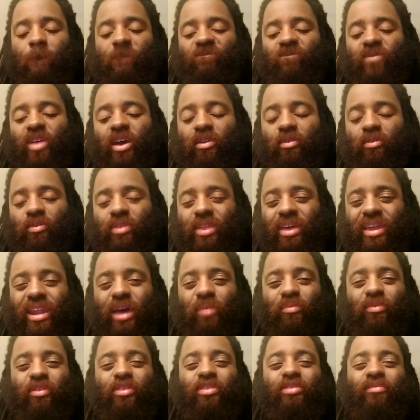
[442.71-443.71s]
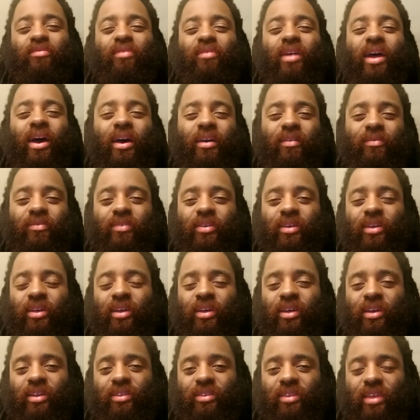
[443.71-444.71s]
I know that I will thrive,
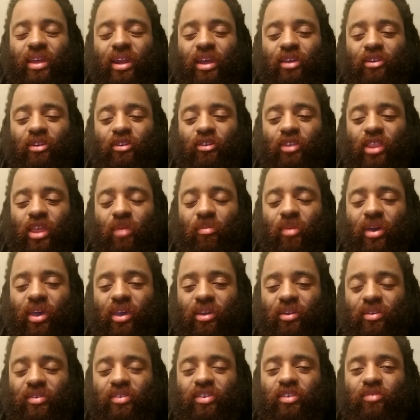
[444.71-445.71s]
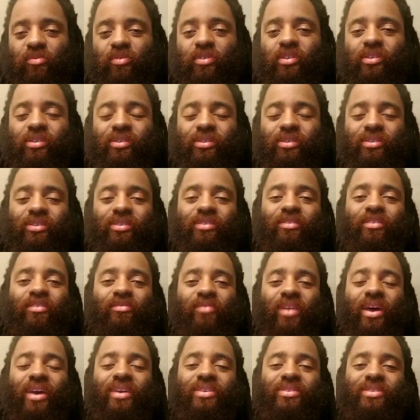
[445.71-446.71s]
that I know that my energy will
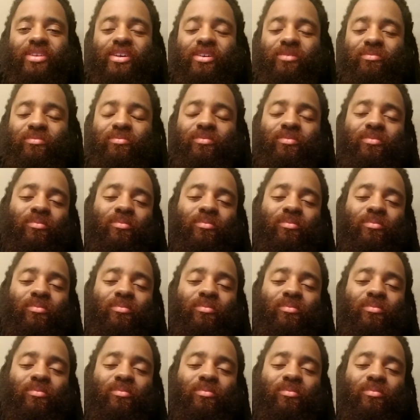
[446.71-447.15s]
rise up.